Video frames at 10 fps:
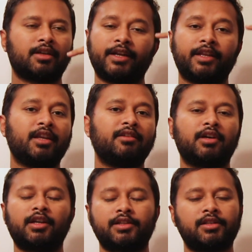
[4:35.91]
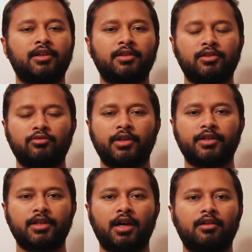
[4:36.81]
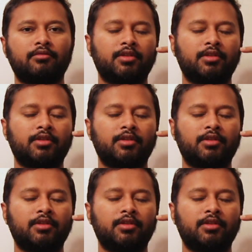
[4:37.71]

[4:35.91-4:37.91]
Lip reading: category 1 result students are,